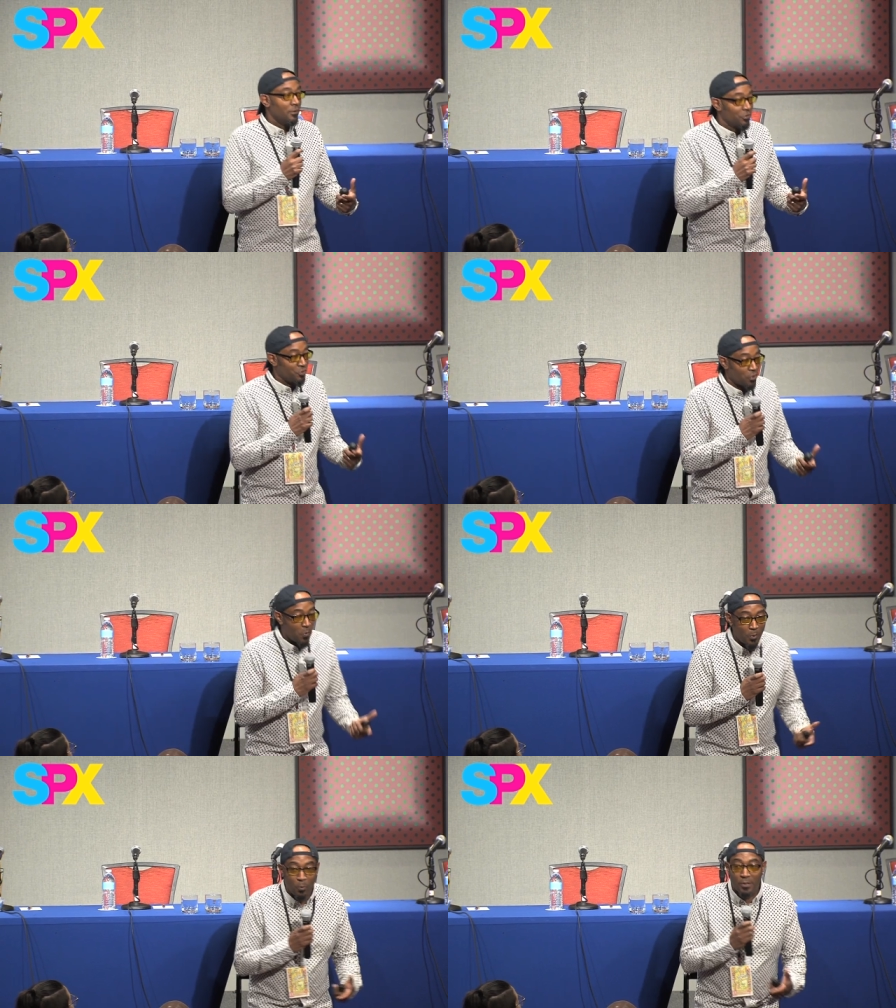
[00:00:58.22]
so
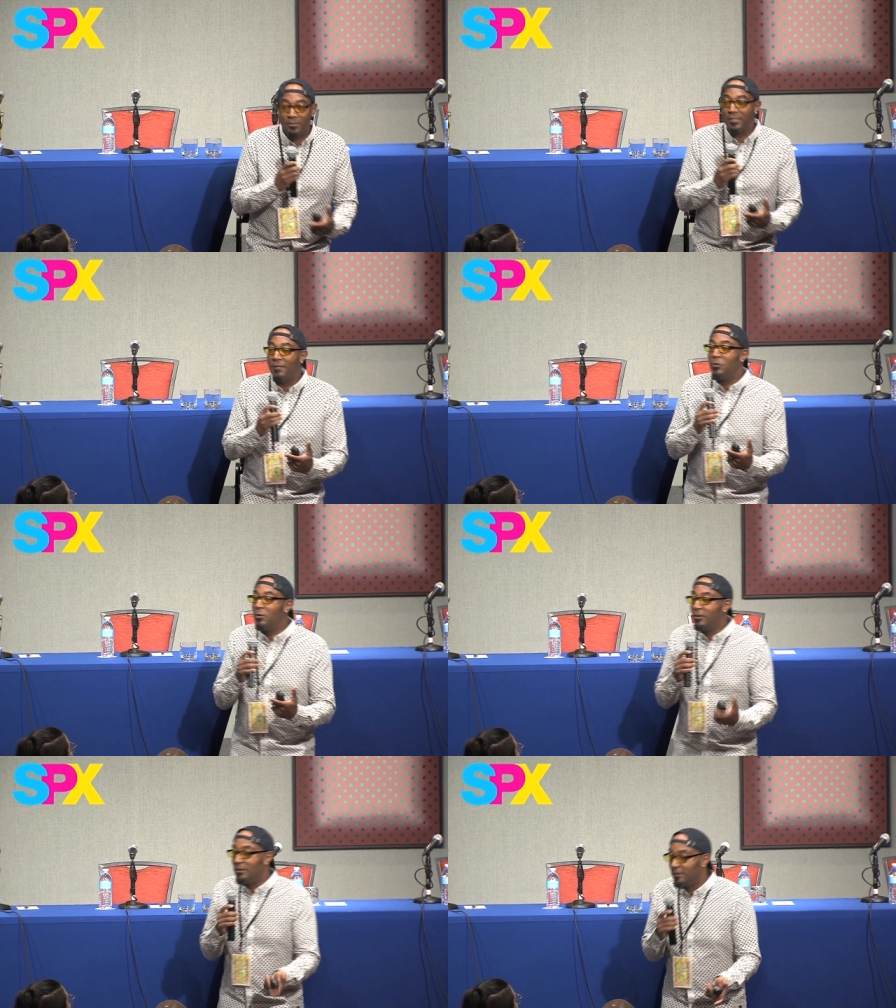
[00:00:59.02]
I wanted to give
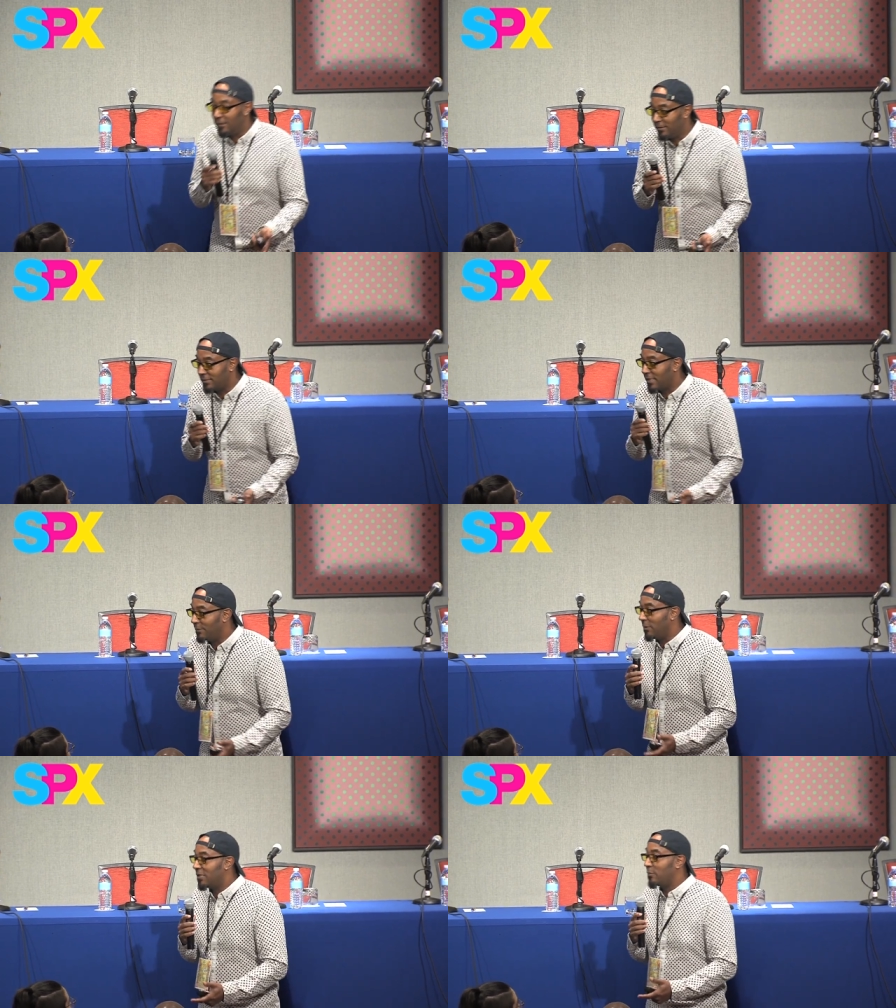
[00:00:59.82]
you a little
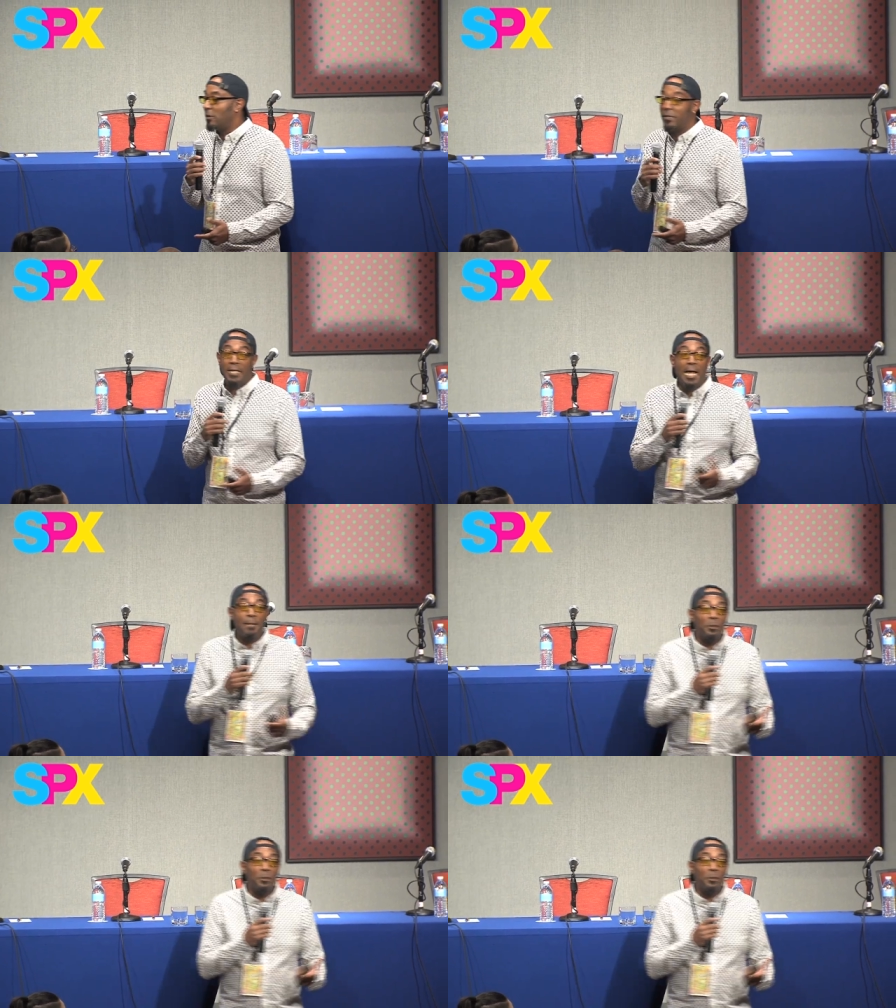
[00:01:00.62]
inside baseball on that,